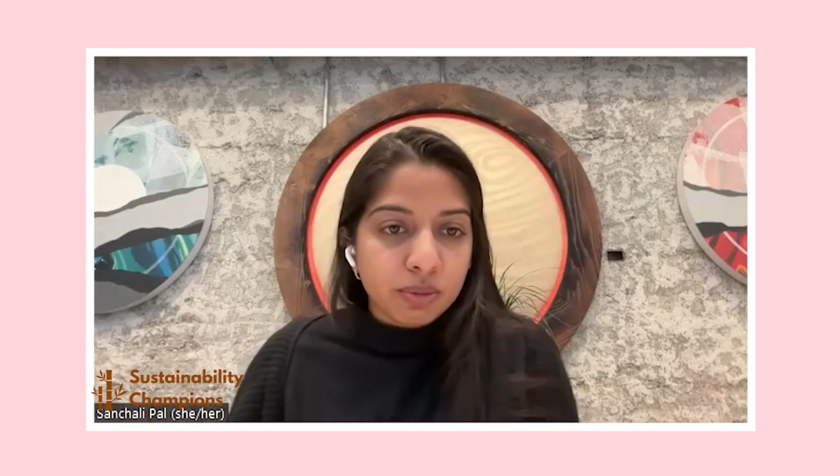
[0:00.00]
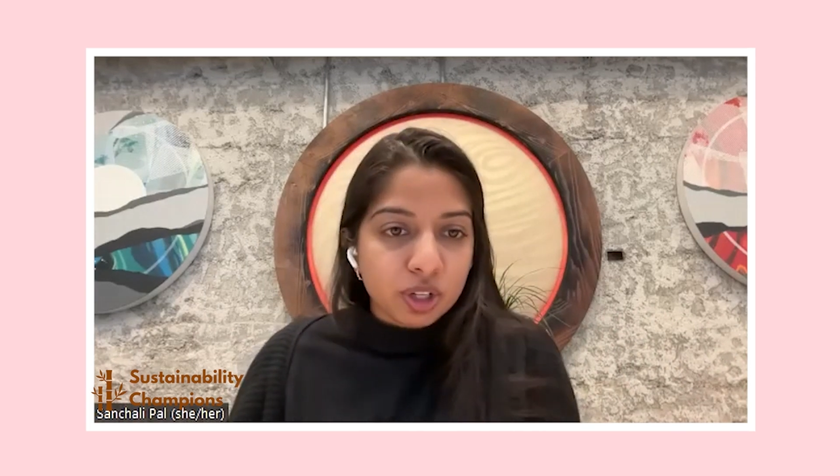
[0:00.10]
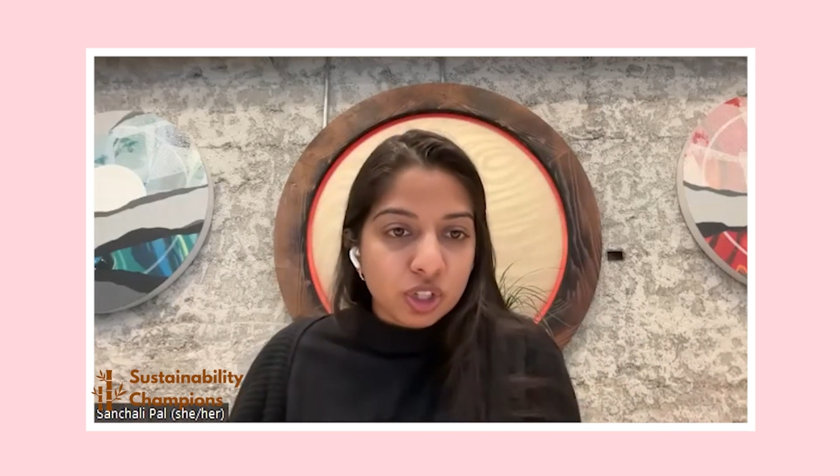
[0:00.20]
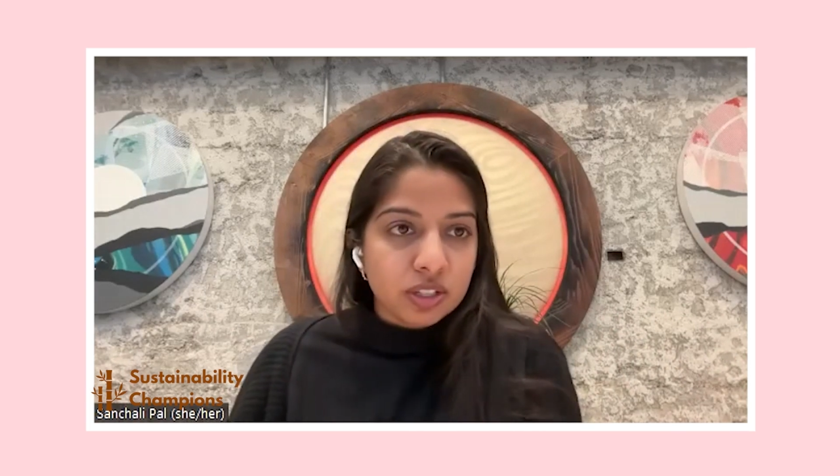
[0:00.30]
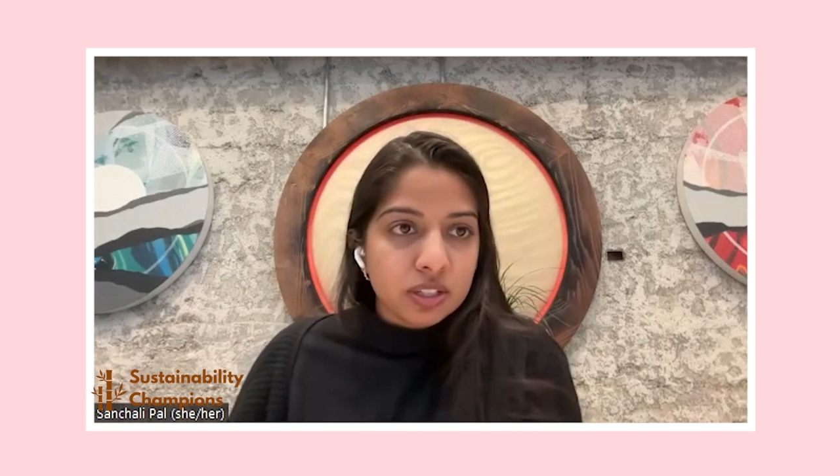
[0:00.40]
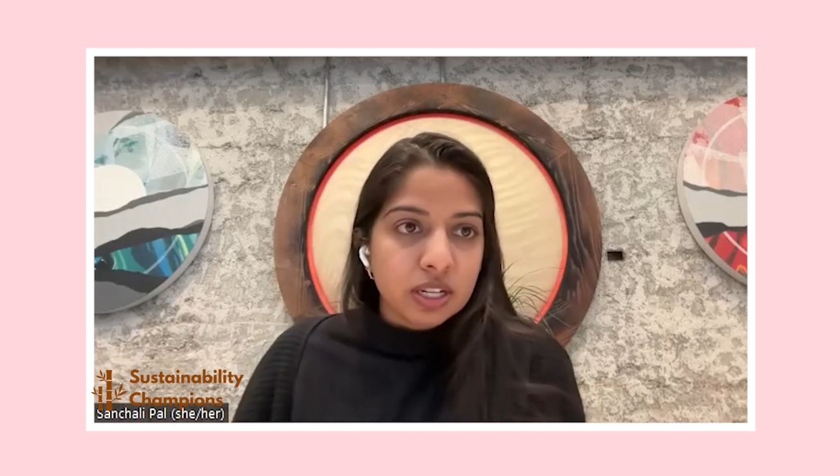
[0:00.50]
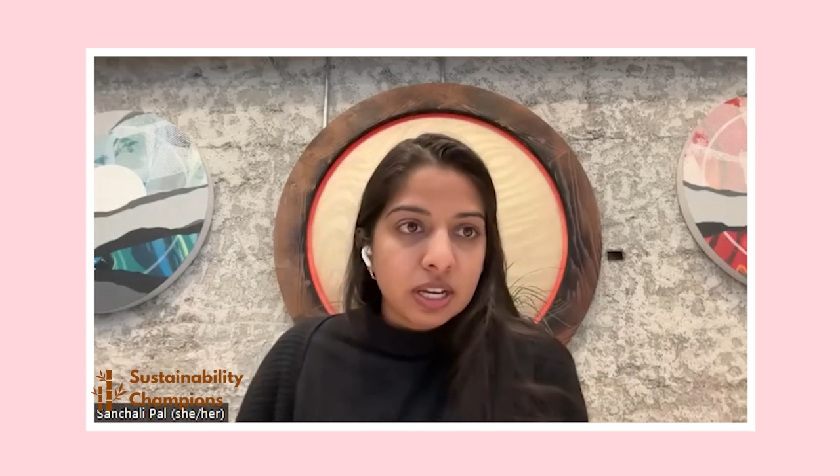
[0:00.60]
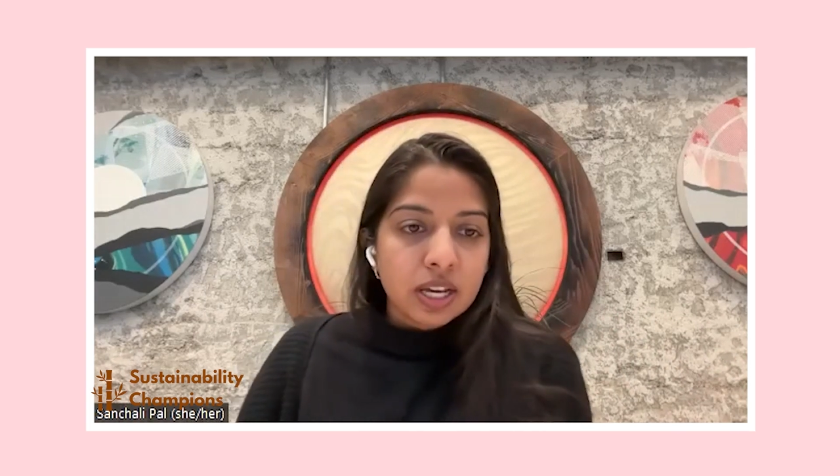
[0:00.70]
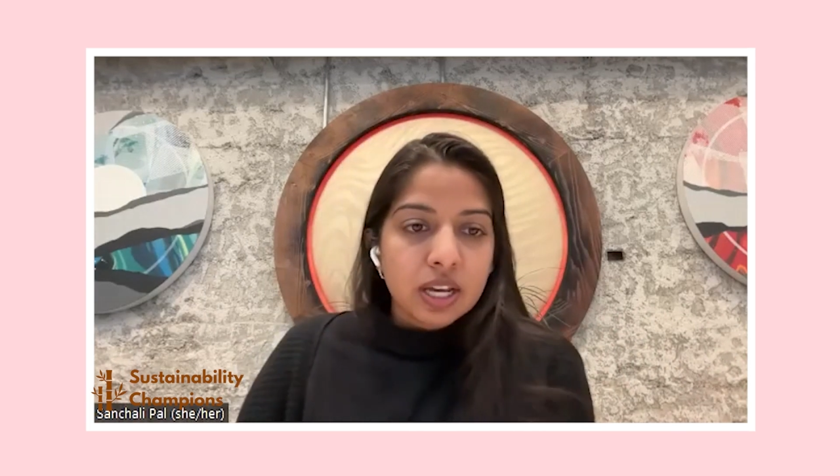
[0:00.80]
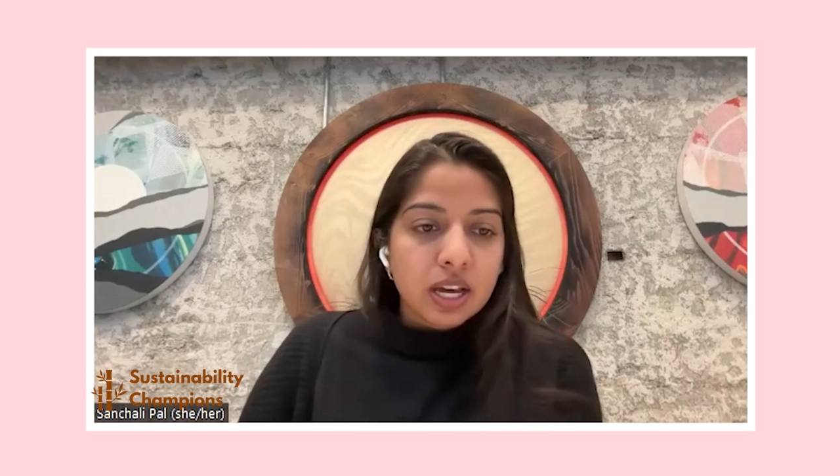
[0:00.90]
emissions
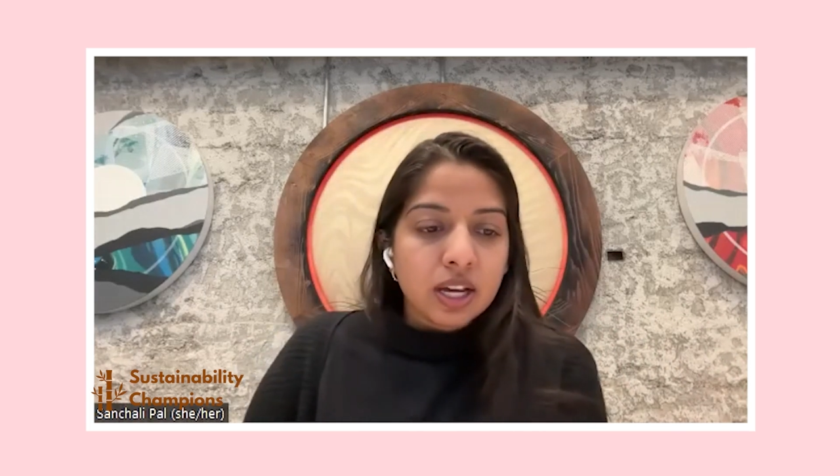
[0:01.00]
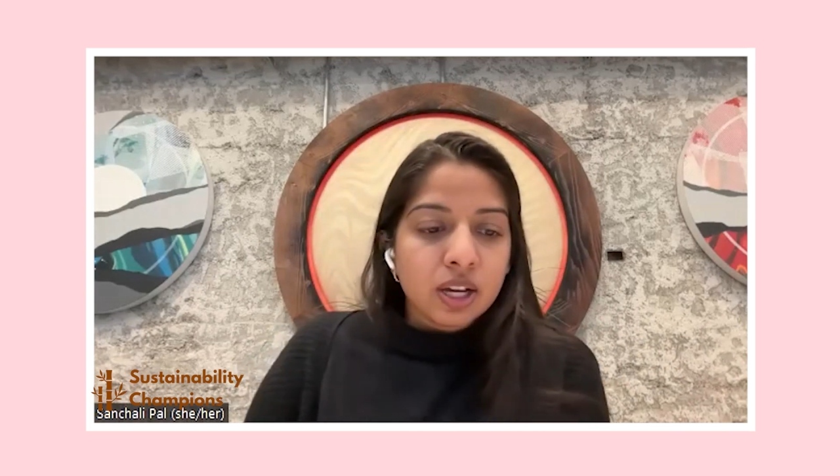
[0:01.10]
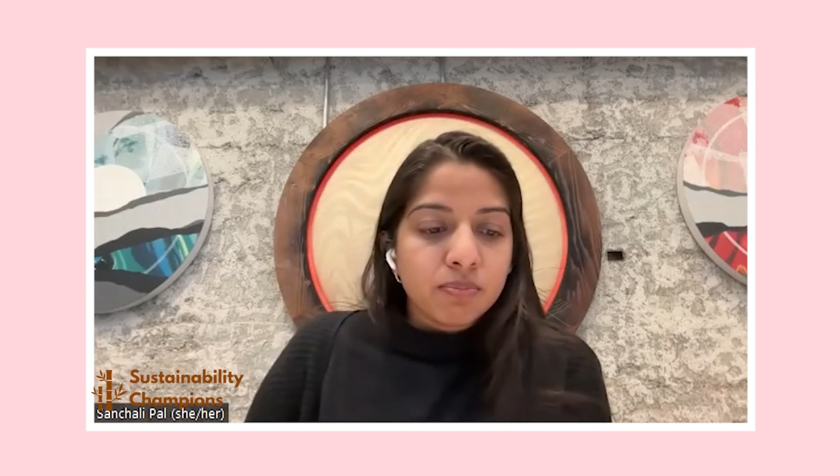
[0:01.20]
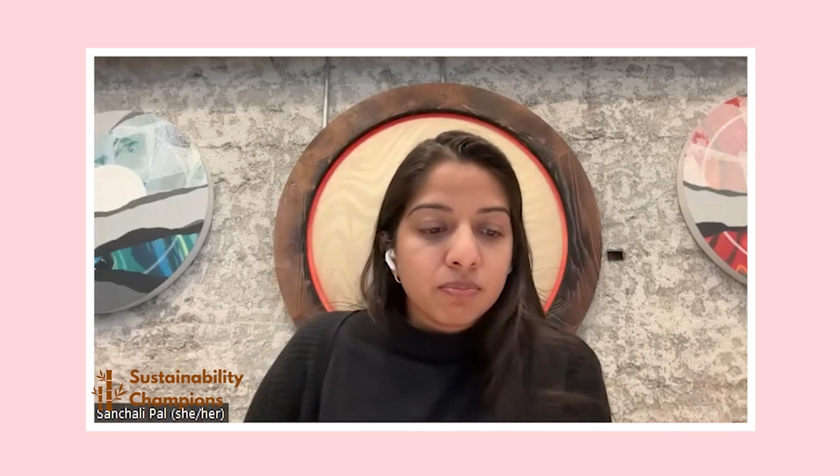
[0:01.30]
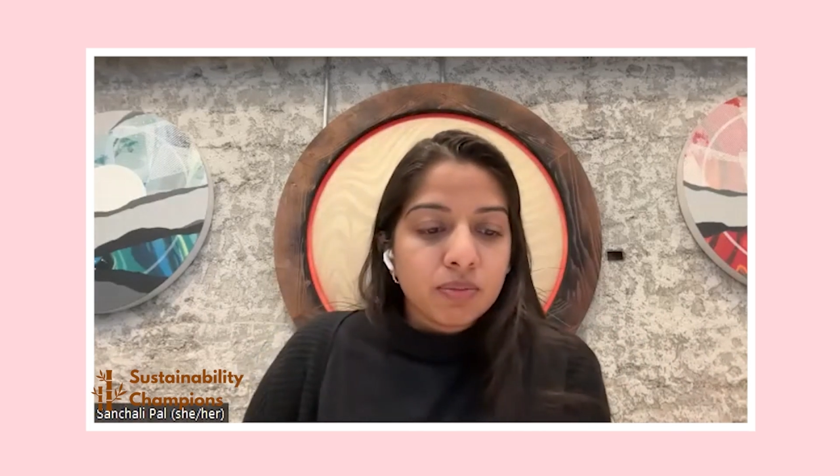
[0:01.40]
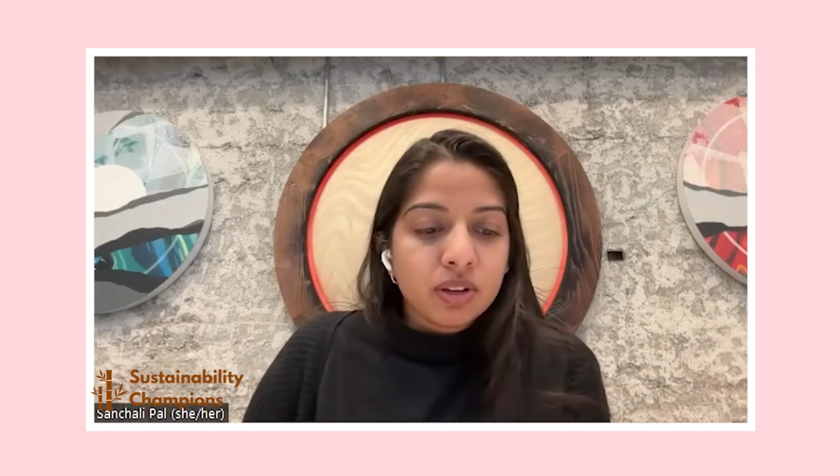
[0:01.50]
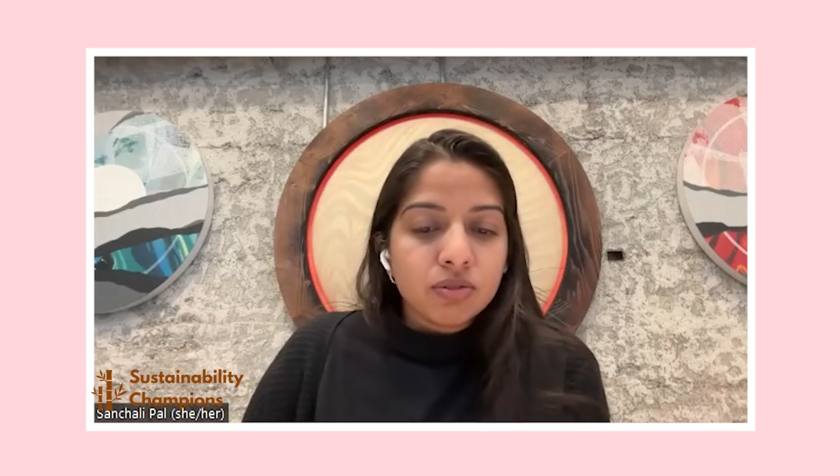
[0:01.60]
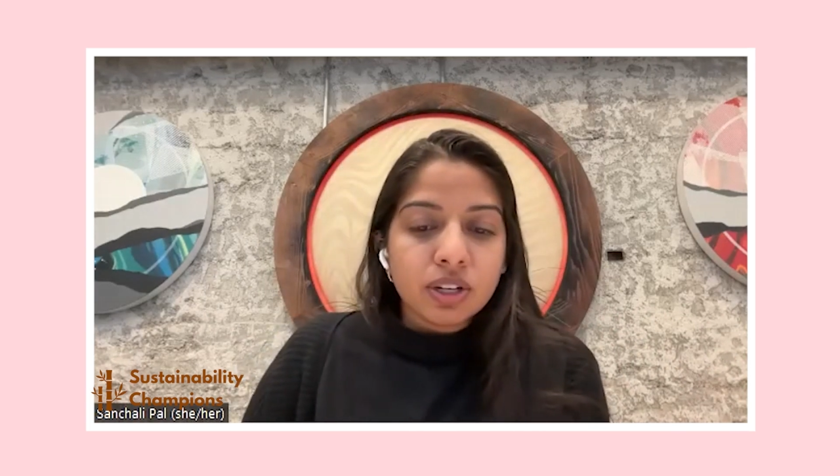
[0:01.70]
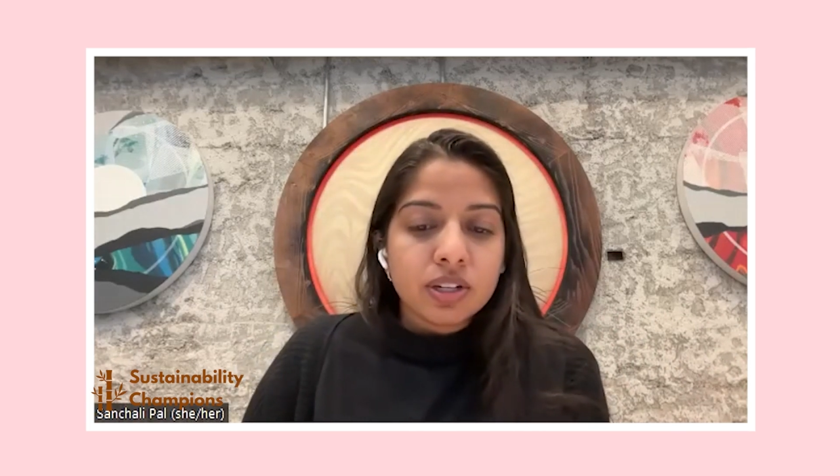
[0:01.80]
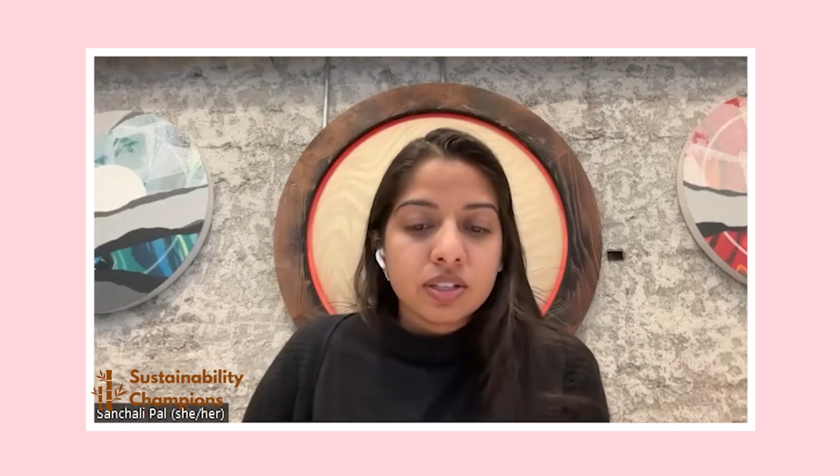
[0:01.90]
in
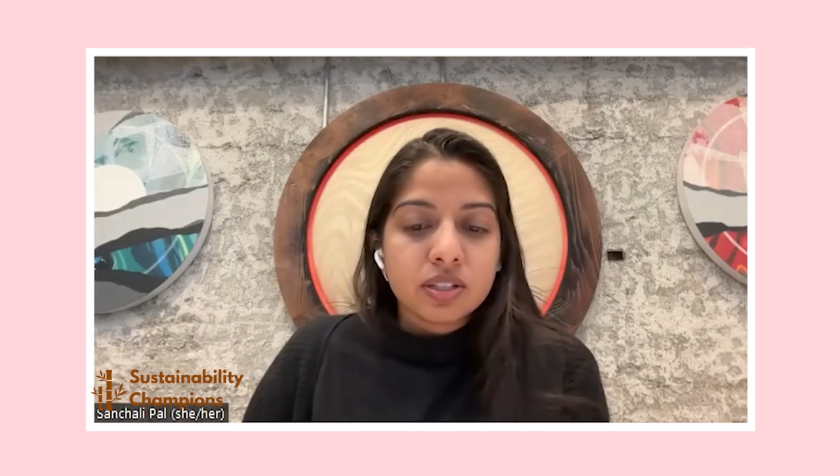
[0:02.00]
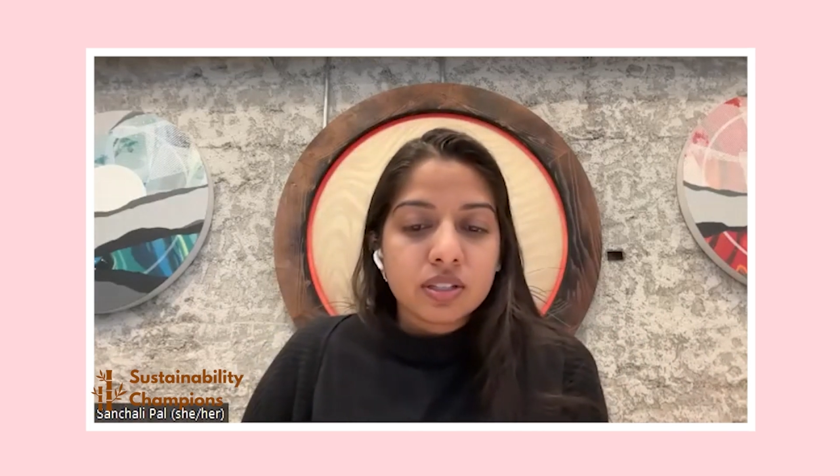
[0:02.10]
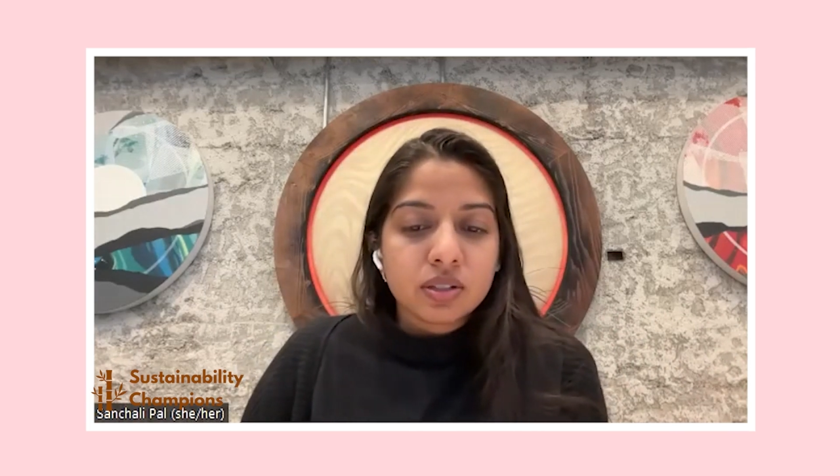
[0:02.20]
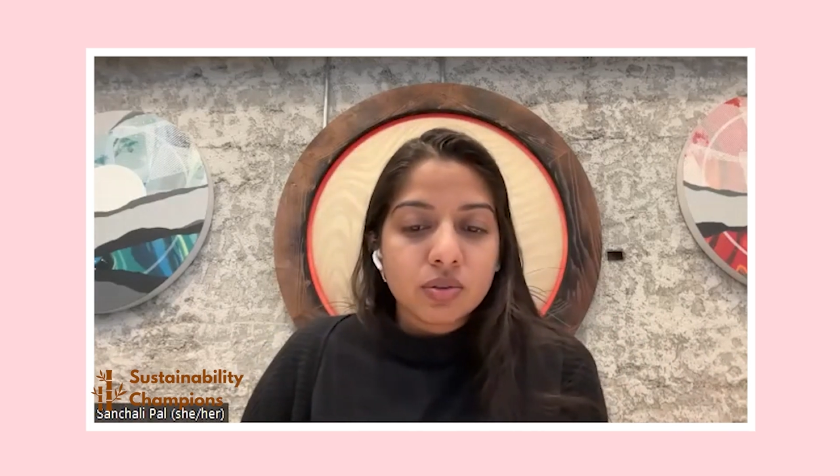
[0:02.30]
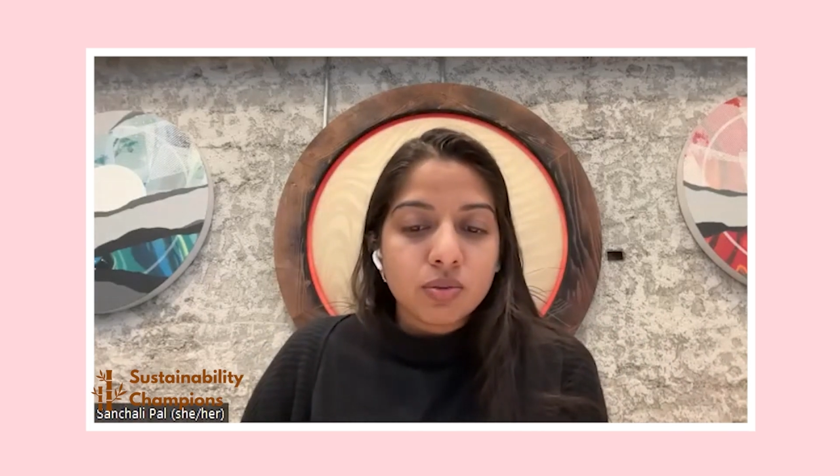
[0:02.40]
various